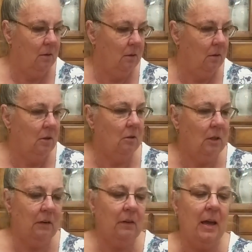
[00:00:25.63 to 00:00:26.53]
You can
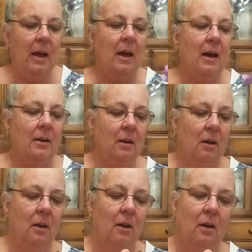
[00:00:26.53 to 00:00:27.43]
even add
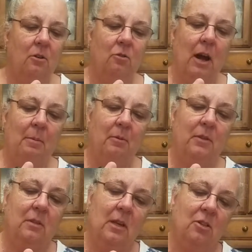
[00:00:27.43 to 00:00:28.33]
a drop of
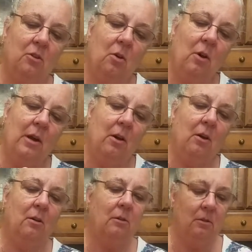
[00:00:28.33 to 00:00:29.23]
essential
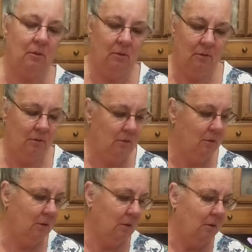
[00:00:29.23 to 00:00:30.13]
oil
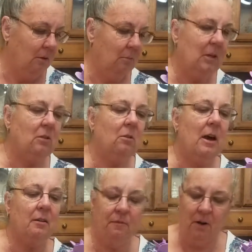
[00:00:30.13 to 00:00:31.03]
because they're
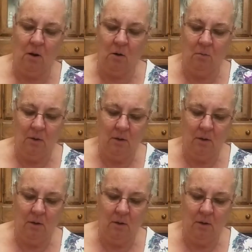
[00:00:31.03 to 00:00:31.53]
out of foam,